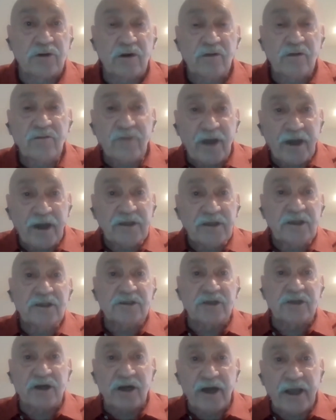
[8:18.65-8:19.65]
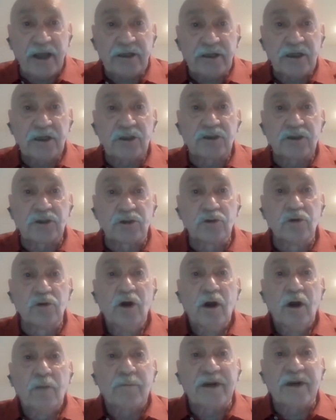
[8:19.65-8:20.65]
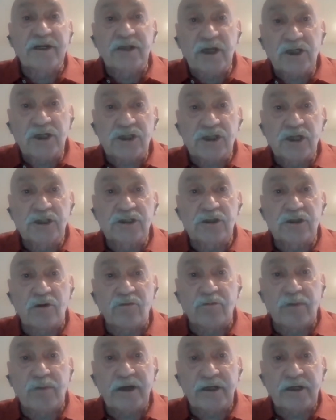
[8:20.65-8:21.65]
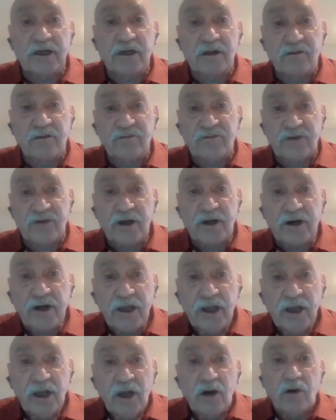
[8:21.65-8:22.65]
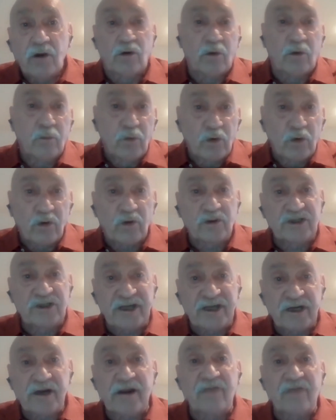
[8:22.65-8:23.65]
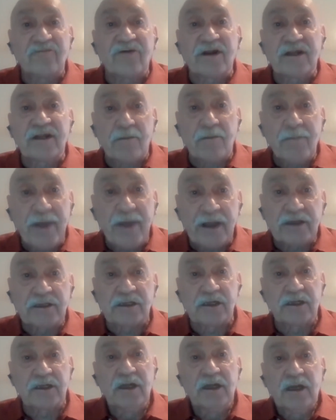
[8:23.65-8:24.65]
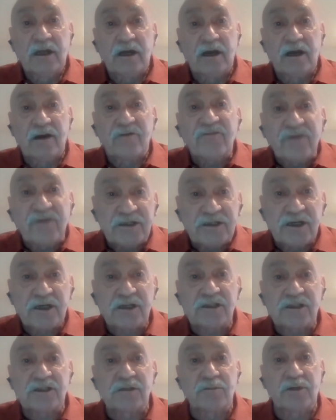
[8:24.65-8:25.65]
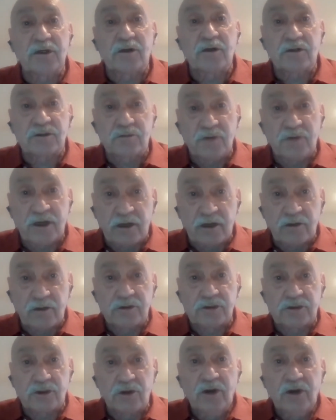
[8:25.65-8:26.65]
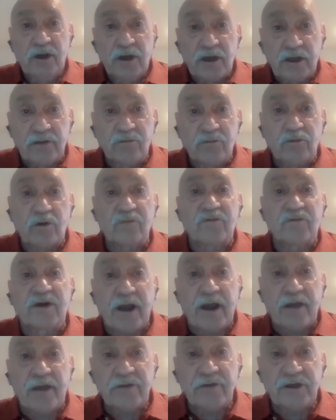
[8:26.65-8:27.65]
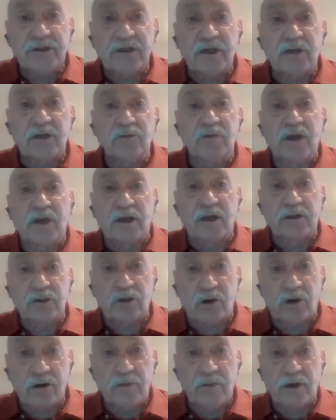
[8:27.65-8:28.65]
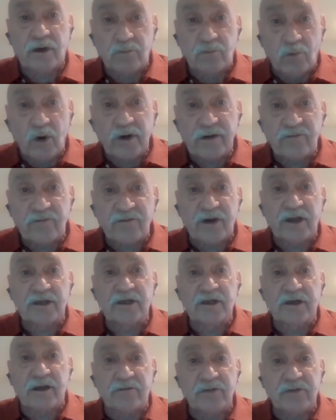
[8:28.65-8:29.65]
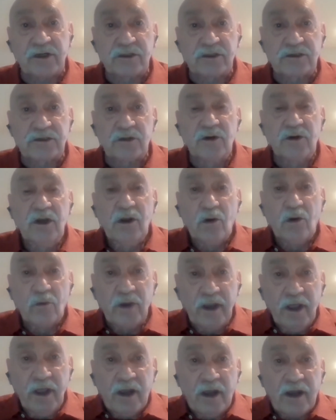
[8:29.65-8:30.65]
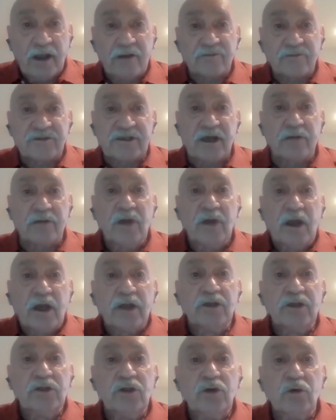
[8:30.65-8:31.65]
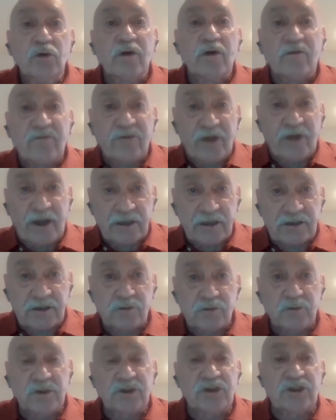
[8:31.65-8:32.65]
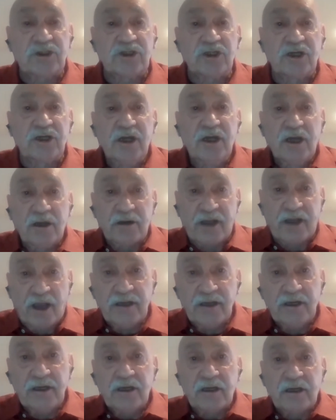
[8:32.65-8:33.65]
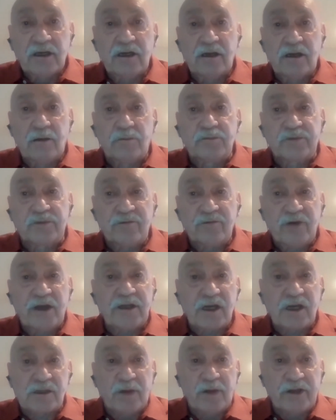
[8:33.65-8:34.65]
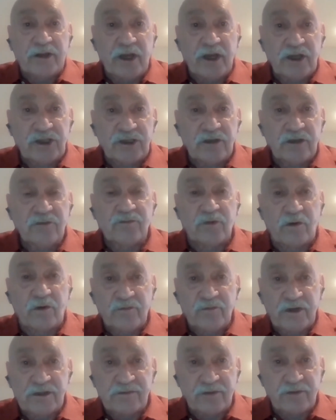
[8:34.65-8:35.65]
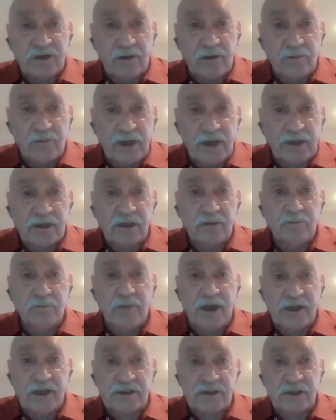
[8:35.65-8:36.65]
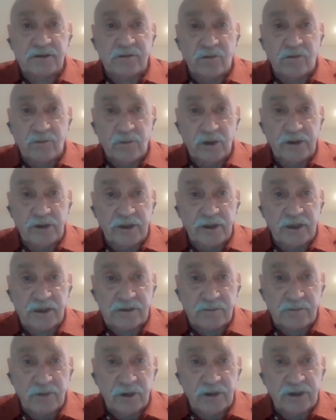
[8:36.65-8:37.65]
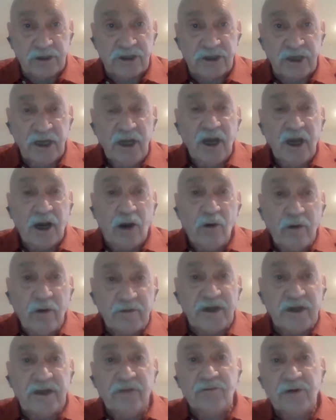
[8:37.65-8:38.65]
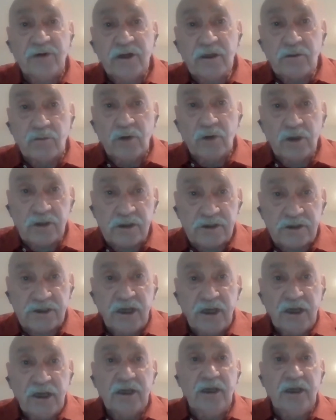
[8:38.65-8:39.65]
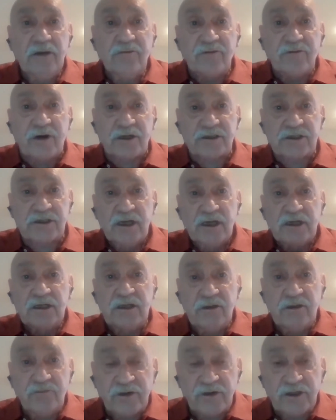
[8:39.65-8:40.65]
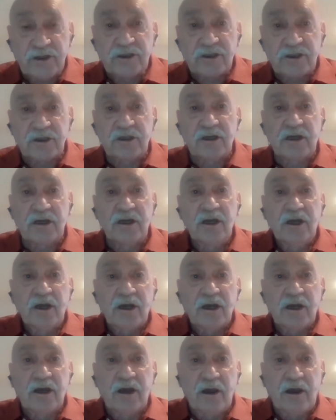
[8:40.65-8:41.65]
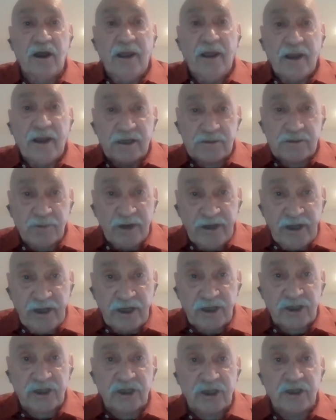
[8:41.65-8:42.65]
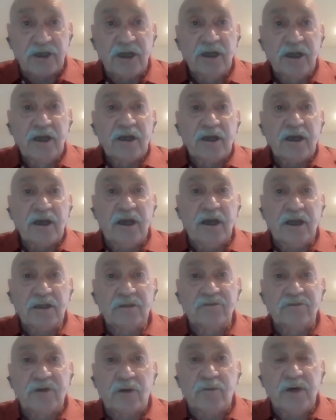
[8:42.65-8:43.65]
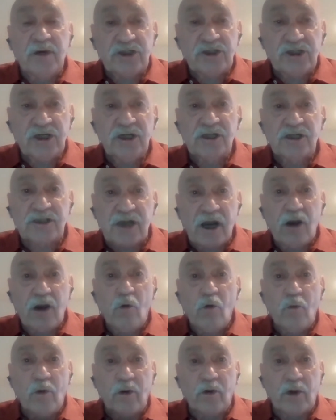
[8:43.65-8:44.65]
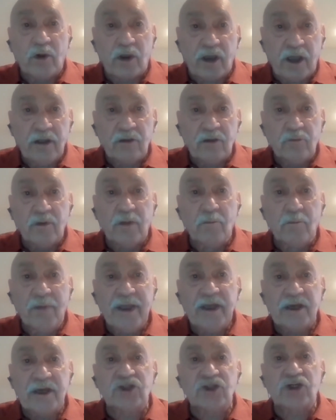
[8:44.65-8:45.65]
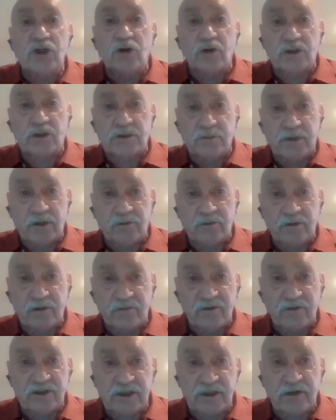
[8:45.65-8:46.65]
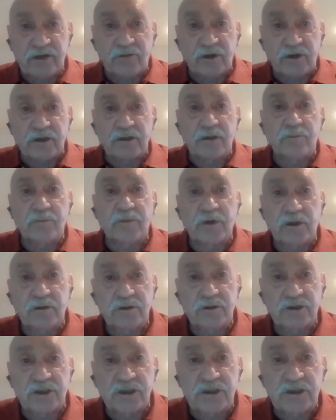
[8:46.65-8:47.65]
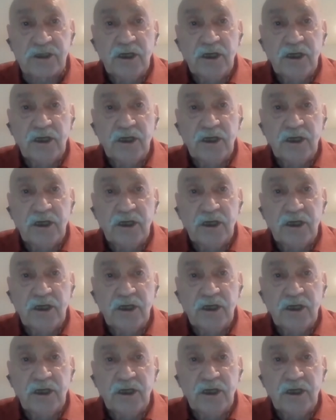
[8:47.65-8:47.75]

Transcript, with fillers: All that is related to predictions of particle theory or more generally fundamental uh, physics because we can also involve gravity and we can talk about modified gravity. So we have some new effects which uh, can uh, provide explanation for this fundamental basis of modern cosmology. However, different models give us different uh, uh, explanation. And the question is how can we make choice between these different approaches?